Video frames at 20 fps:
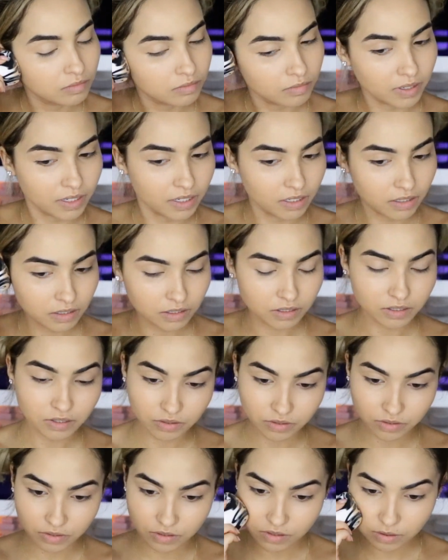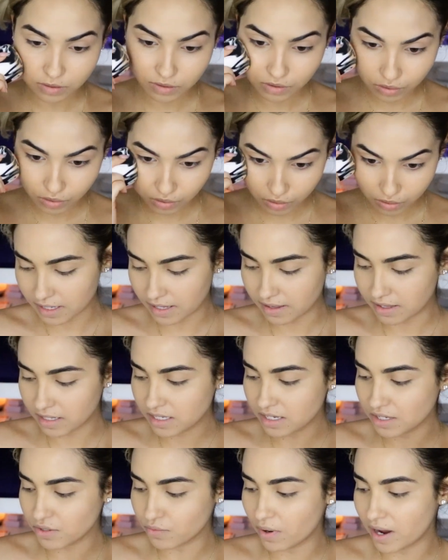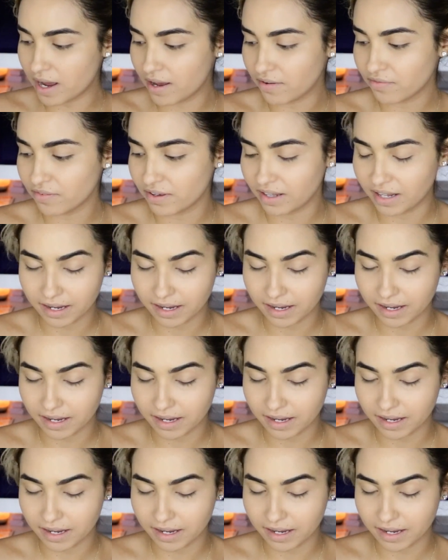my ears. See, this is why I feel